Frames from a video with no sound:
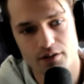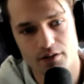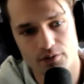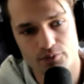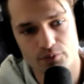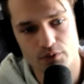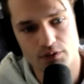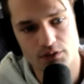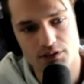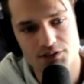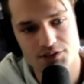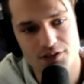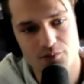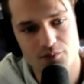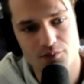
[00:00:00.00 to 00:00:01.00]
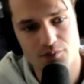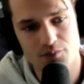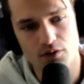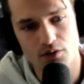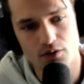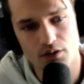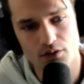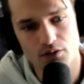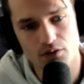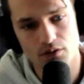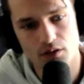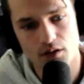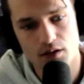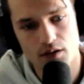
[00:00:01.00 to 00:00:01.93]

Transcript: of releasing material